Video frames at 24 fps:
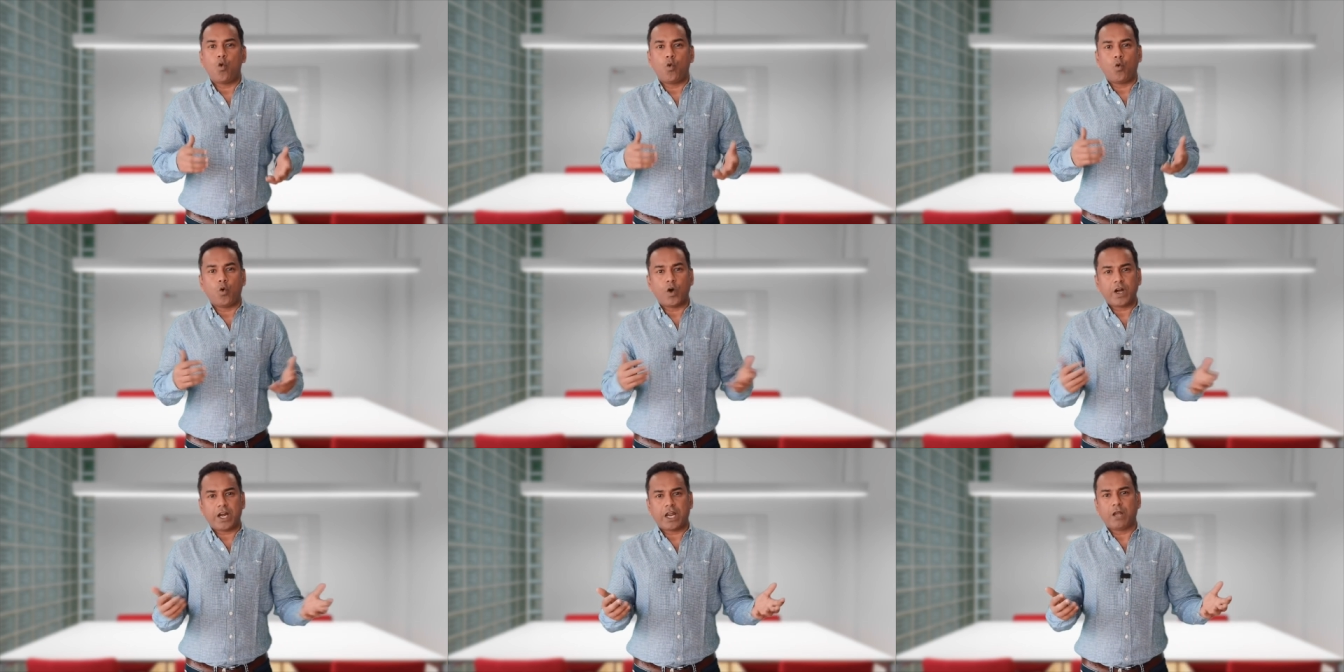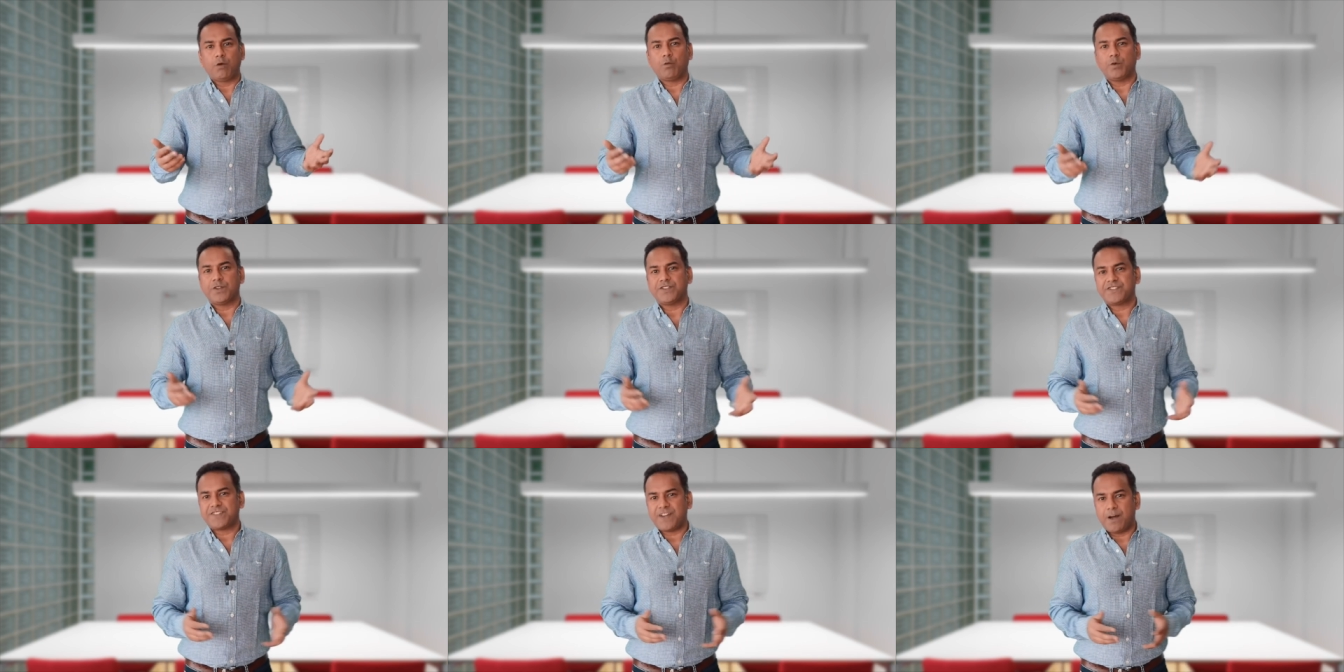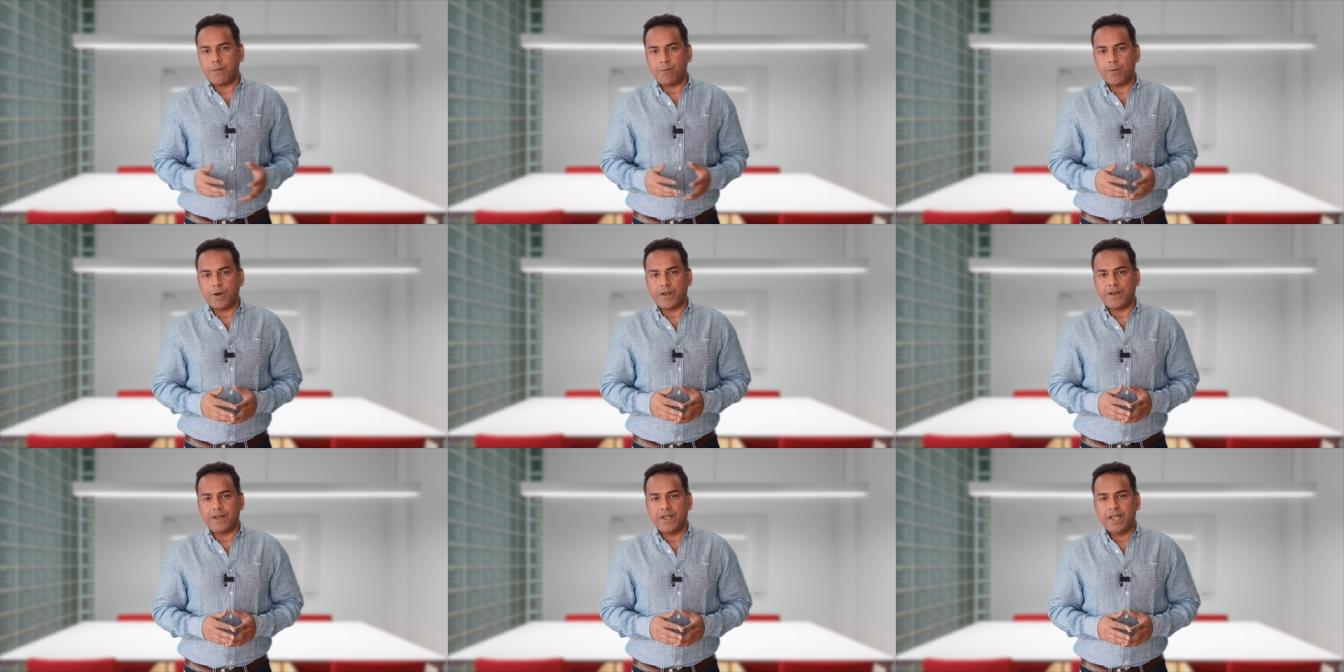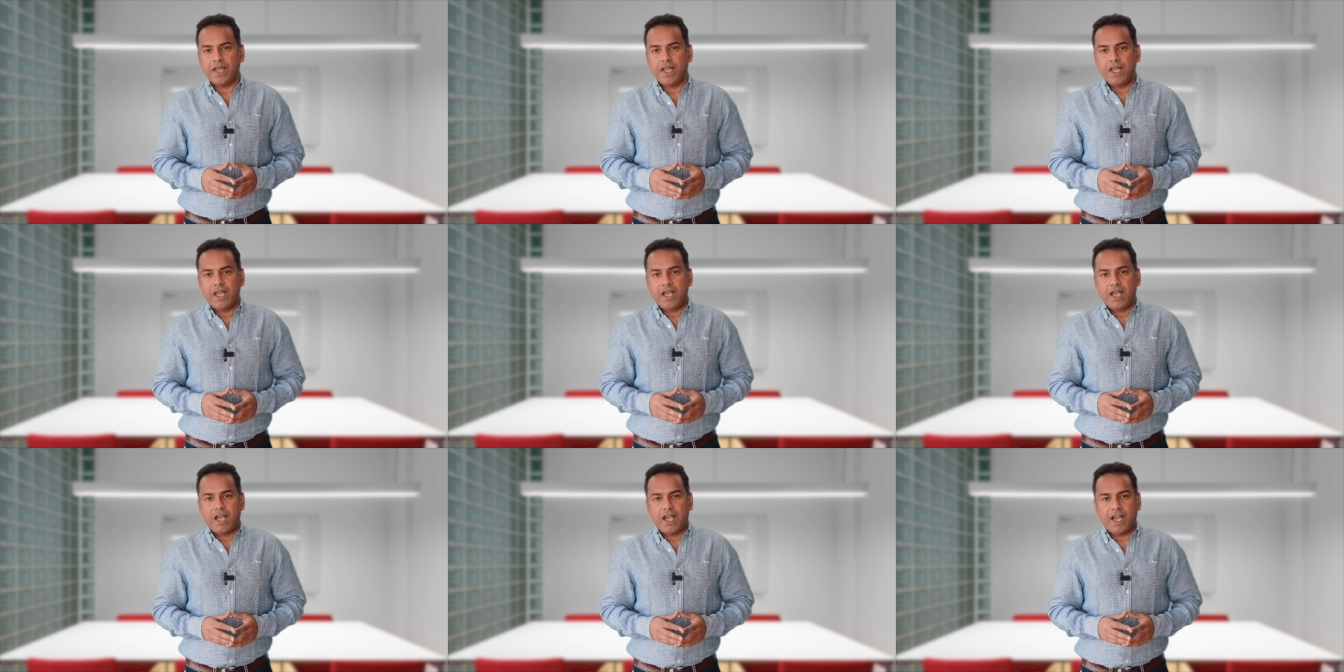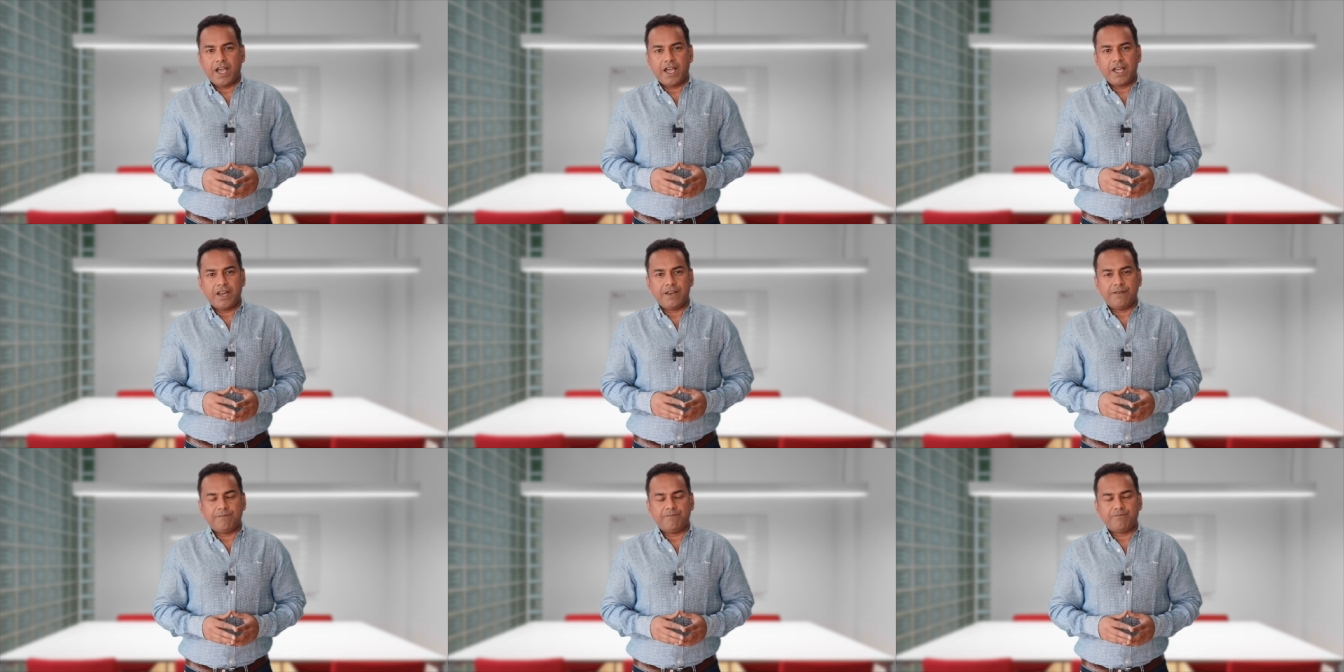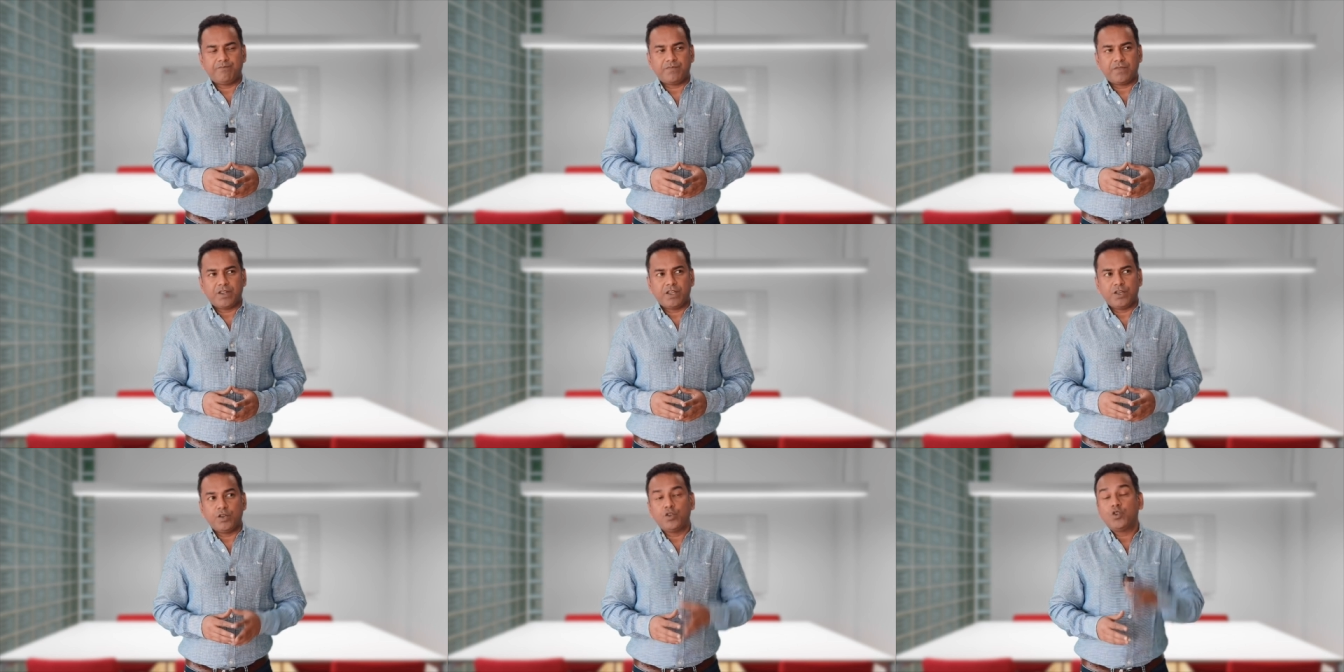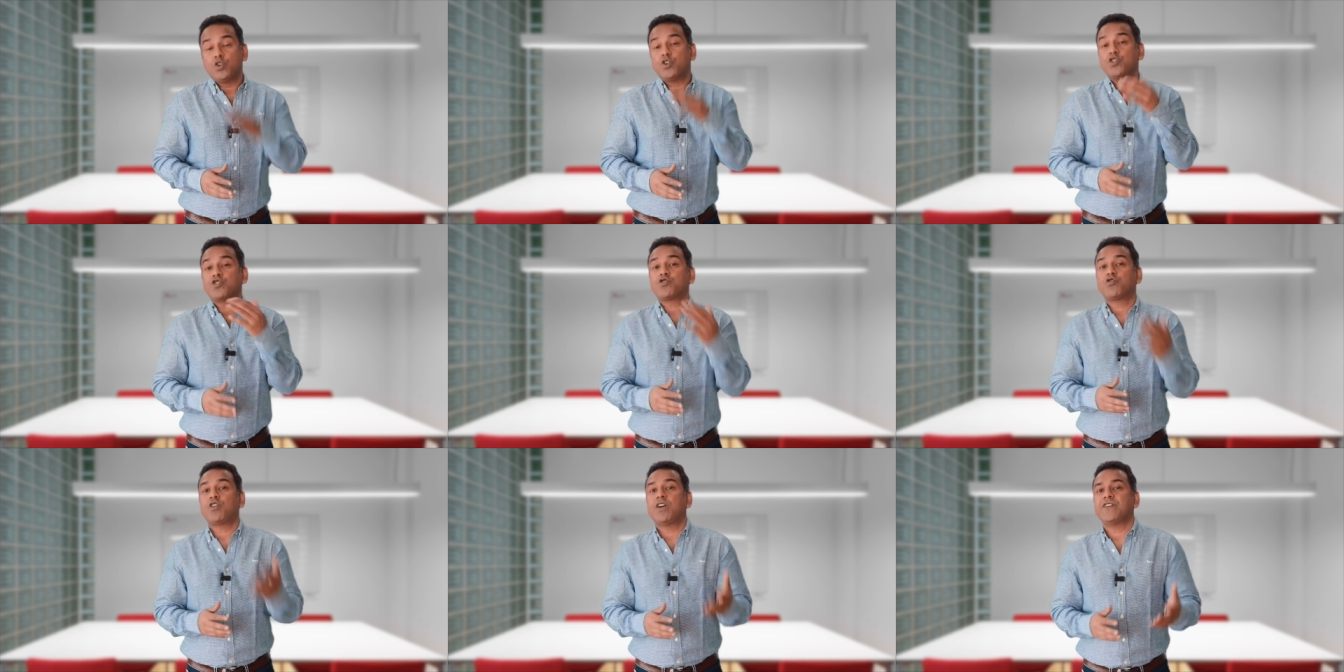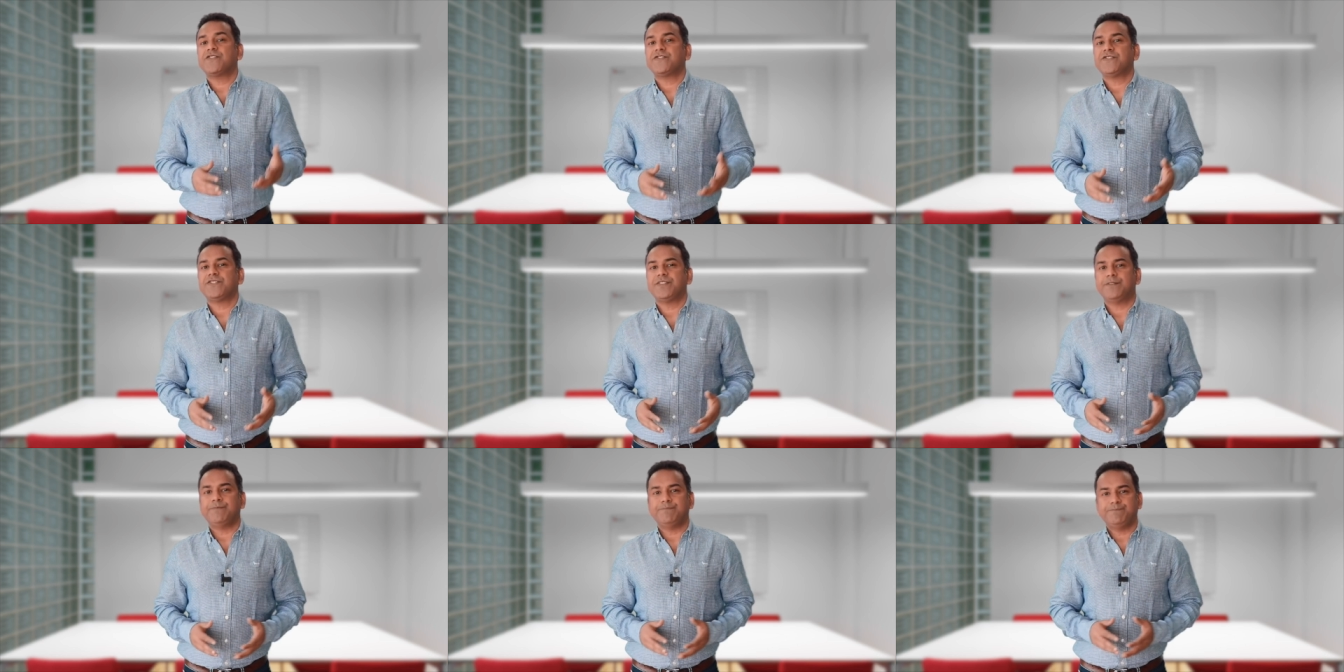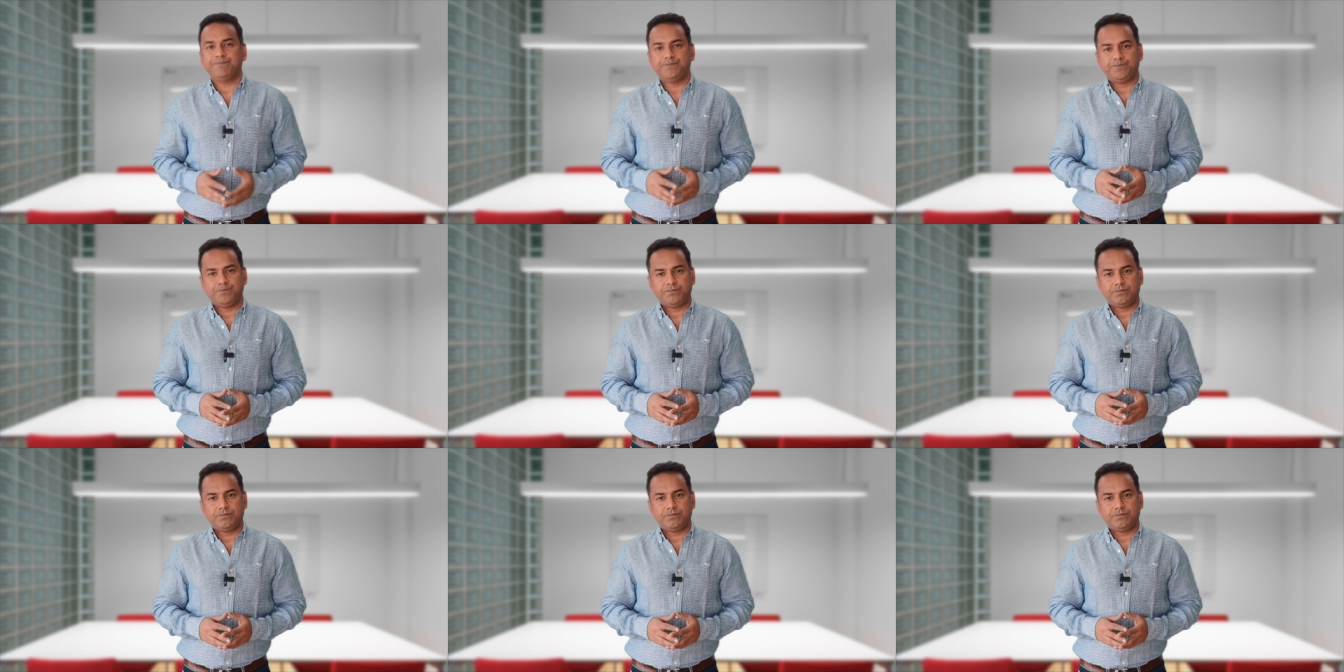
working with someone and you don't trust them?